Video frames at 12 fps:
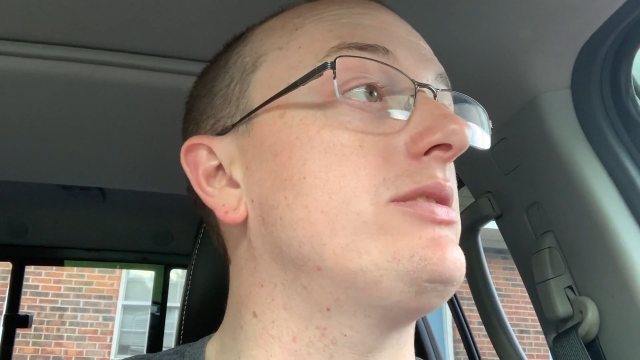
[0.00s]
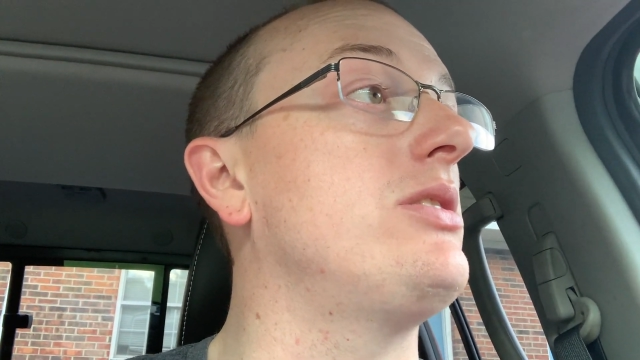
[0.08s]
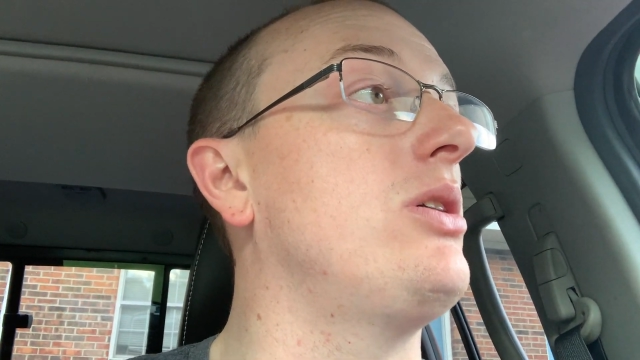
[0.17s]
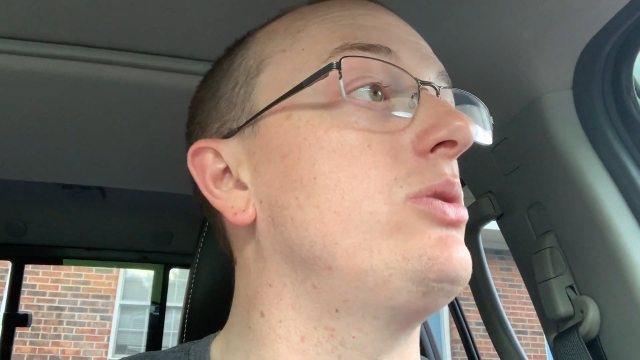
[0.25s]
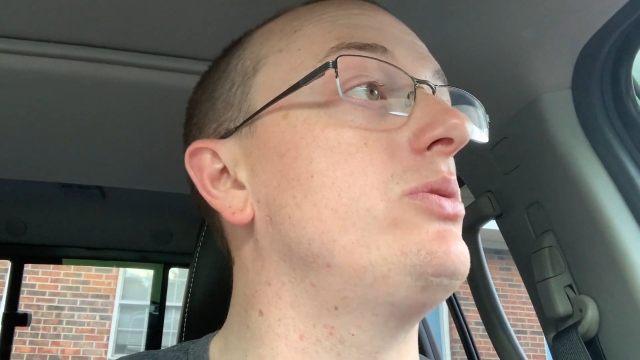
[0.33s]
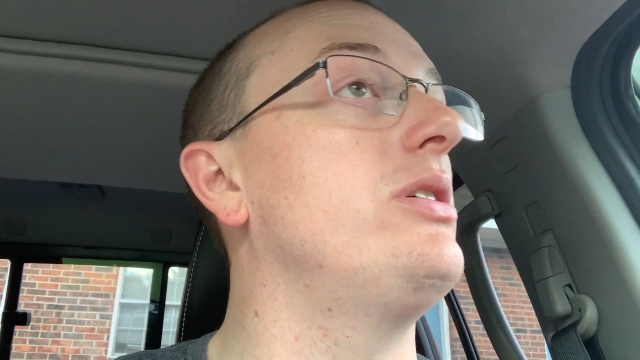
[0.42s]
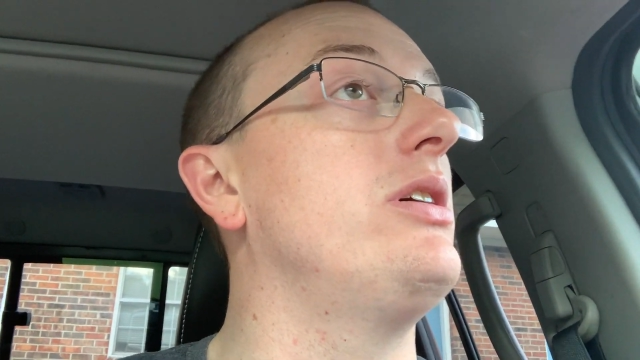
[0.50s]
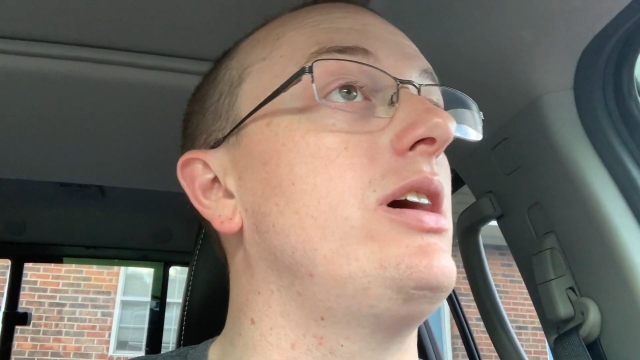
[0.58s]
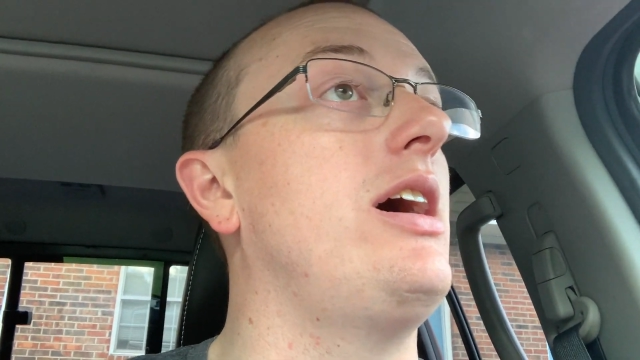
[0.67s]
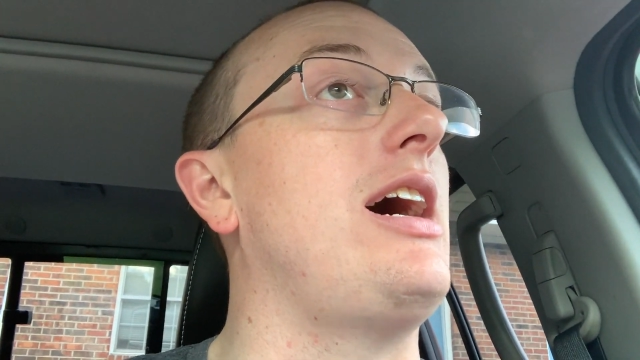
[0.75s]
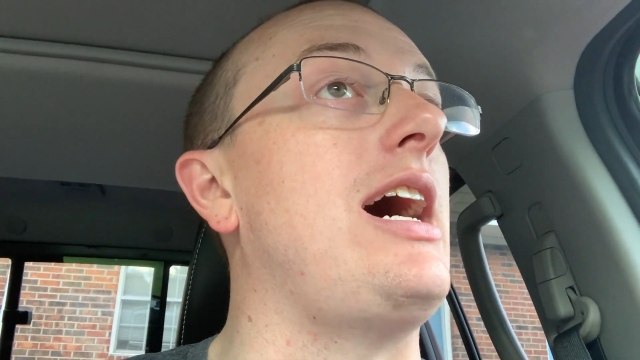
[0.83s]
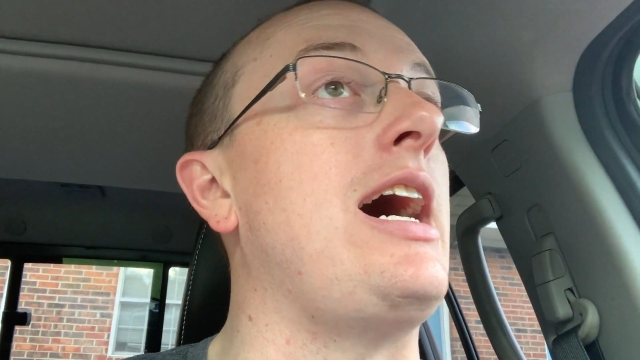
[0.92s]
so
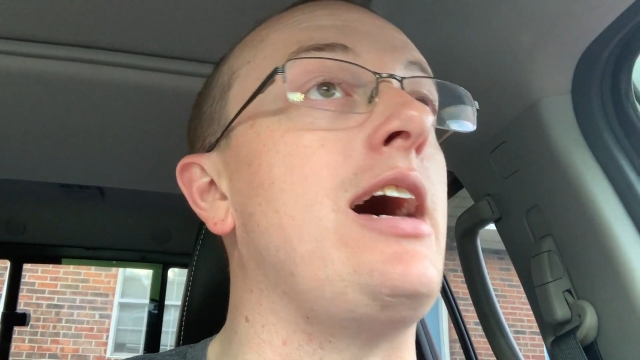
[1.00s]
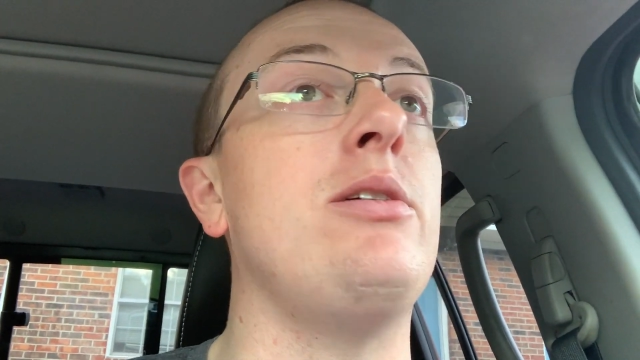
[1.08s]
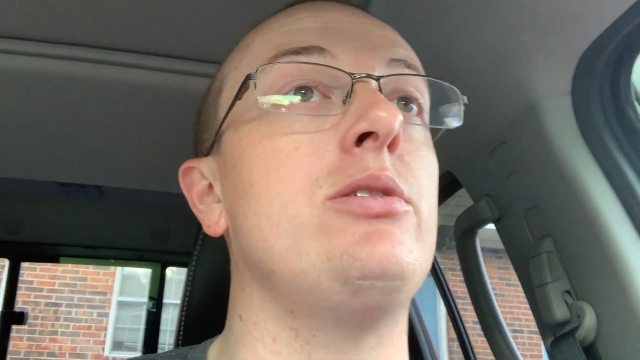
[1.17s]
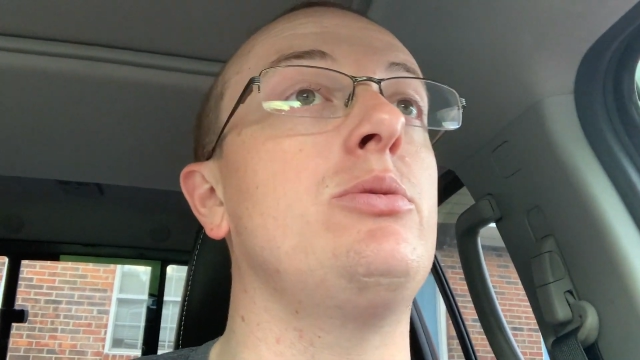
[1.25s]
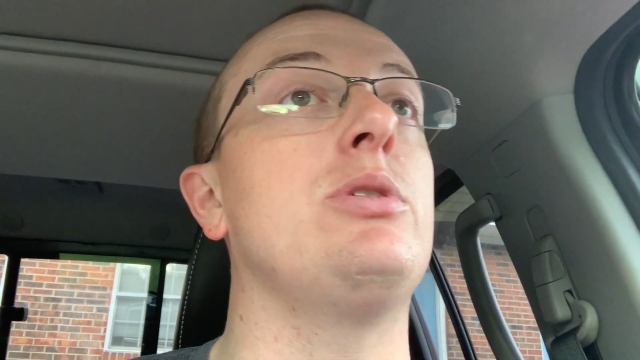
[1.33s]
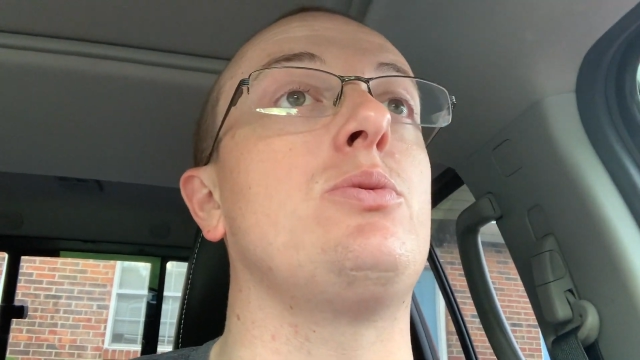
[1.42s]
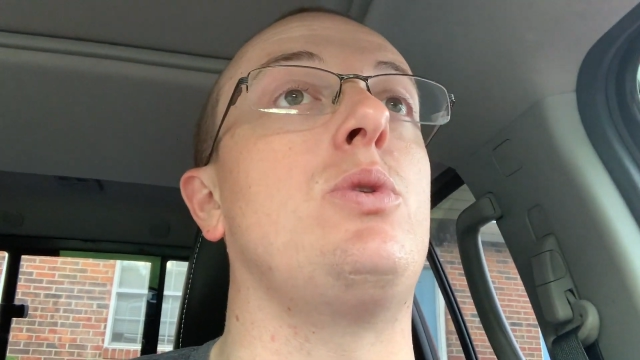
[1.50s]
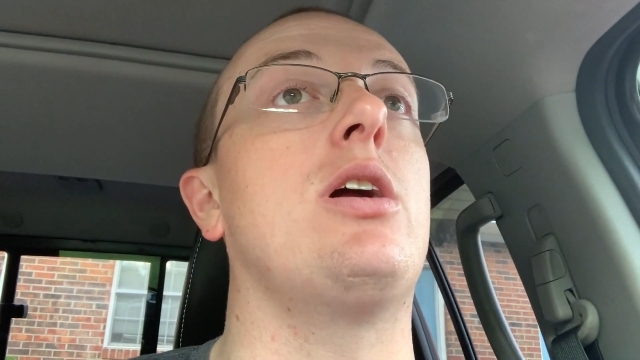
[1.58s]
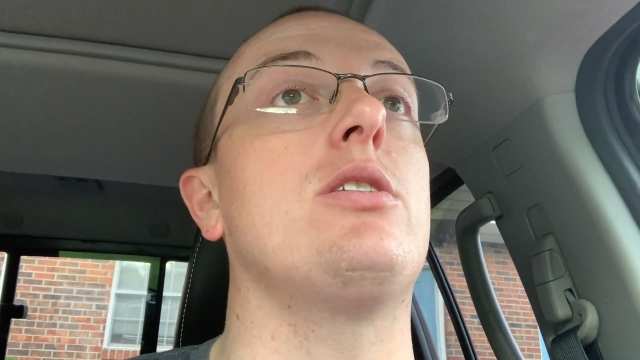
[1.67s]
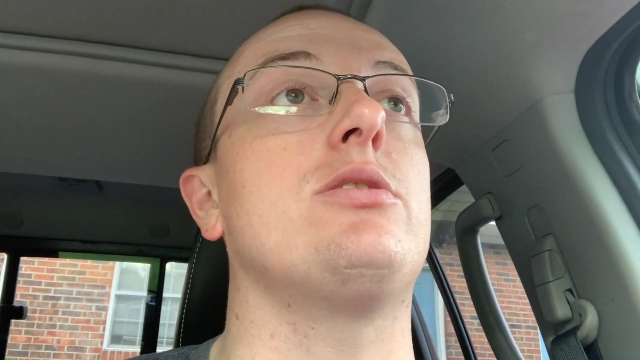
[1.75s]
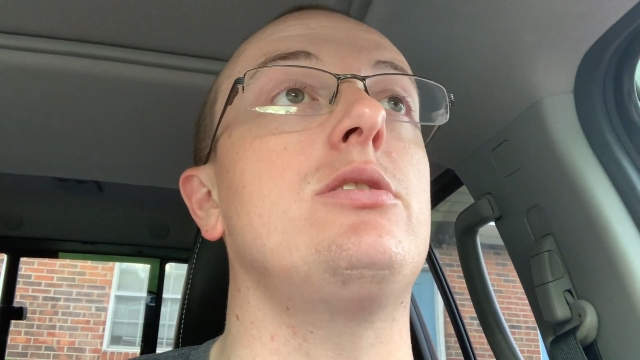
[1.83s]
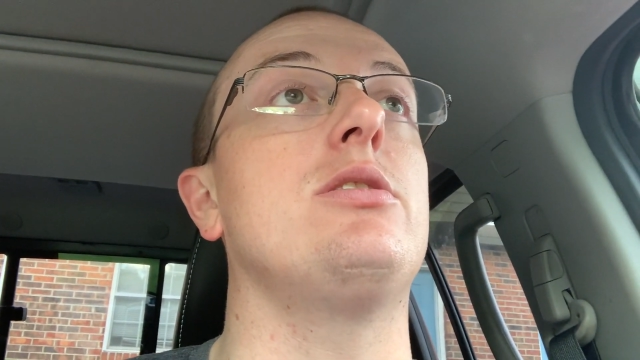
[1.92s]
I don't know what the
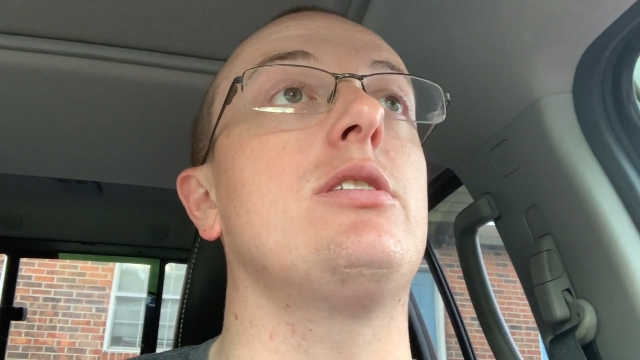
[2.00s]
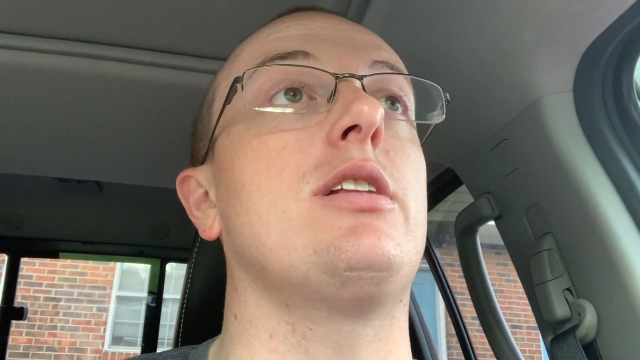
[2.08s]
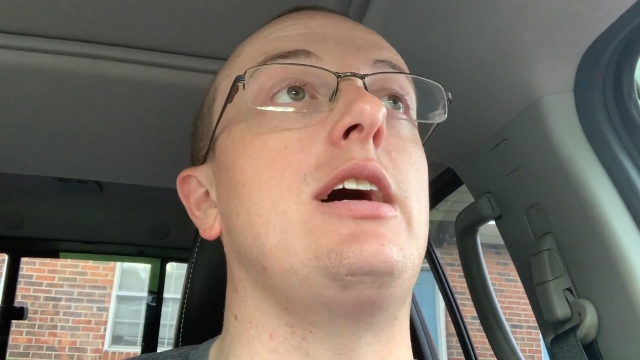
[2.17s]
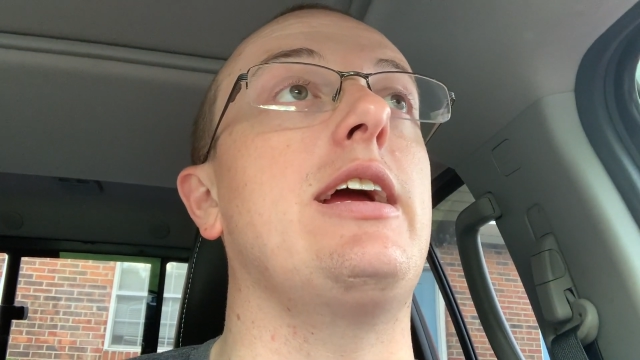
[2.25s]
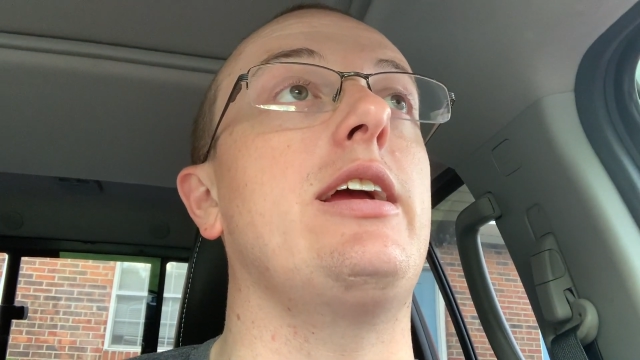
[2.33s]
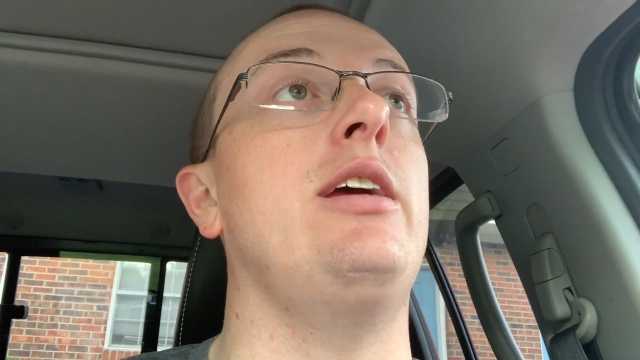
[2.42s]
water's going to look like.